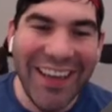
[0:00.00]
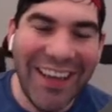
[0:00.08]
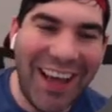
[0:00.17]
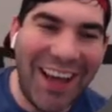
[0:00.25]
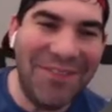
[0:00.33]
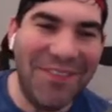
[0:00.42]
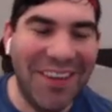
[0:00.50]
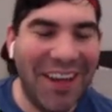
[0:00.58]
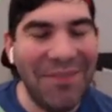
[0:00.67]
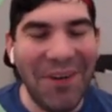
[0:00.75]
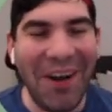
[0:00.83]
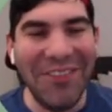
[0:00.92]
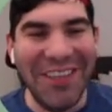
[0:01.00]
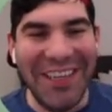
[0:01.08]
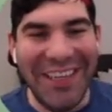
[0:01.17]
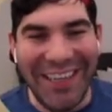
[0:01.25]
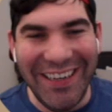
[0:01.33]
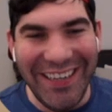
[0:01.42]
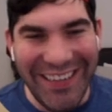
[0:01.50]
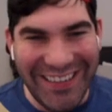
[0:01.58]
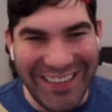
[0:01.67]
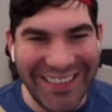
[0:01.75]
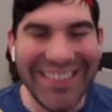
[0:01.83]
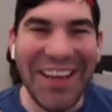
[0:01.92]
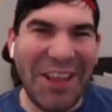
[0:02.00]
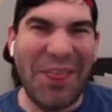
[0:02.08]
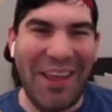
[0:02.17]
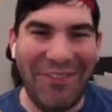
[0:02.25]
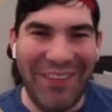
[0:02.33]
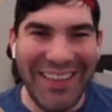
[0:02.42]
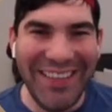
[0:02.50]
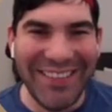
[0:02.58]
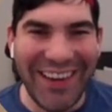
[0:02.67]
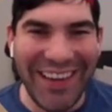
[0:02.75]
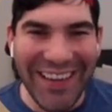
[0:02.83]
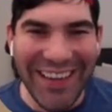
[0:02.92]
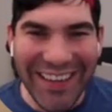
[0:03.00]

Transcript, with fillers: I'd, I'd probably eat it. it's like Thin Mints, right?